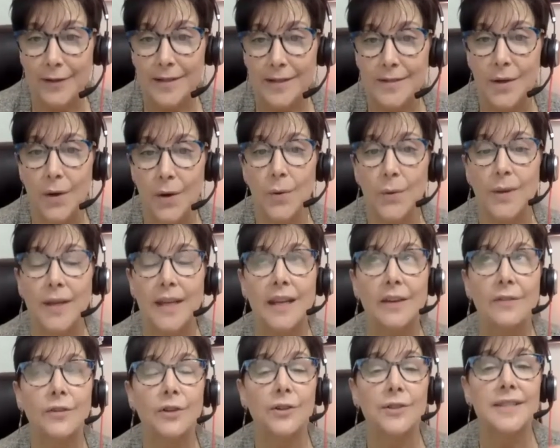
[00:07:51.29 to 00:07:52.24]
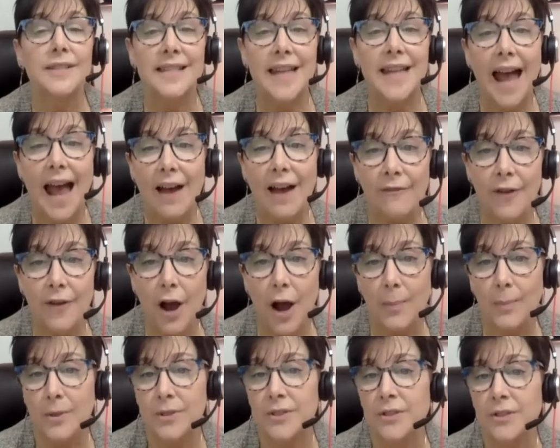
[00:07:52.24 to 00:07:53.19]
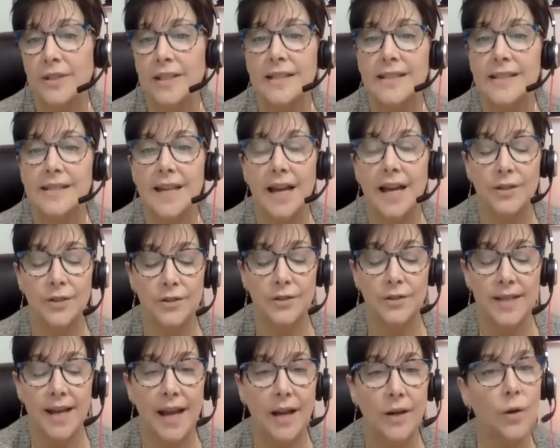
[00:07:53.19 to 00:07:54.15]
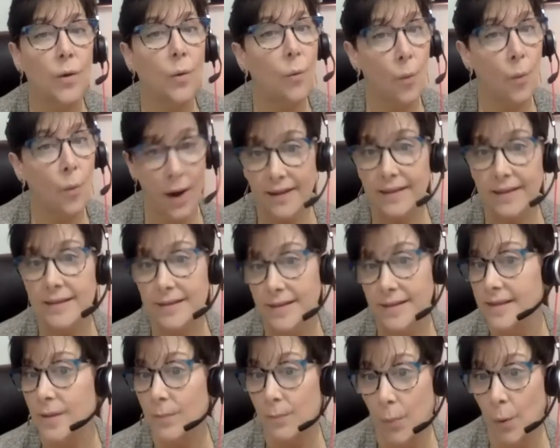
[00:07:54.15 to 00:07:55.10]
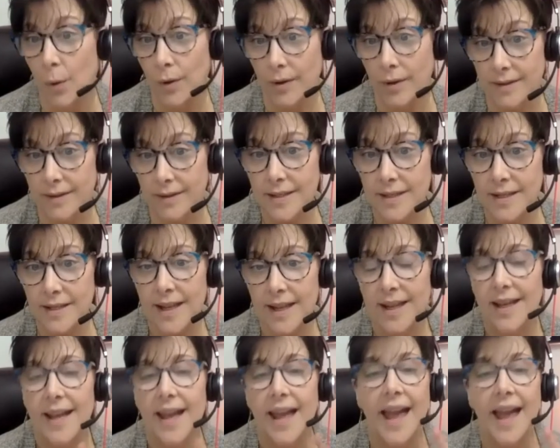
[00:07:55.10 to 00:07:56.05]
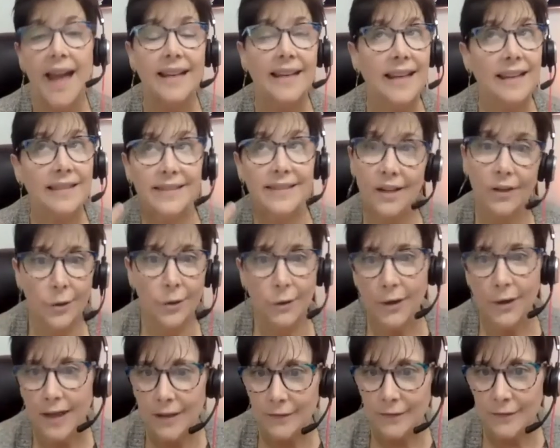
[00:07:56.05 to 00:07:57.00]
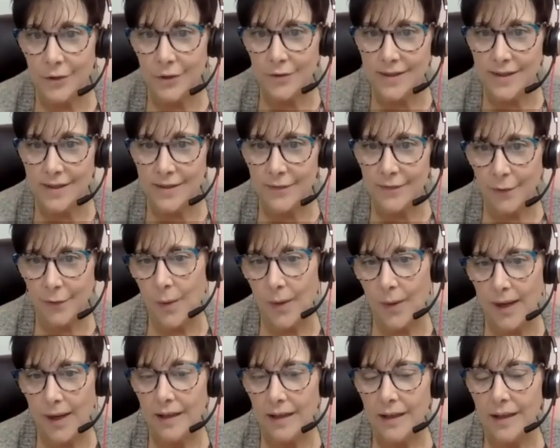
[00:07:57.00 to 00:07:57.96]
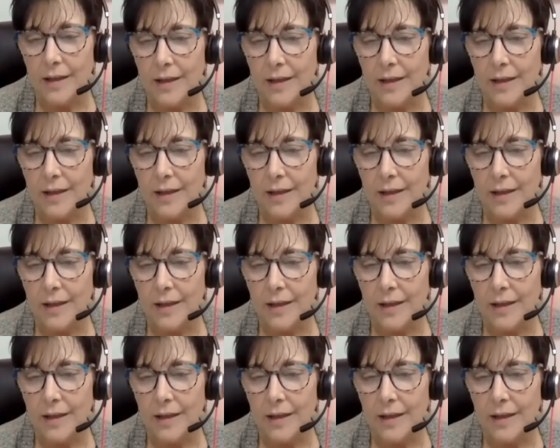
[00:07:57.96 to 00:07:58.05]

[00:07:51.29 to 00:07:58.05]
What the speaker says: So give your staff opportunities to understand why this is important and get their creative juices flowing.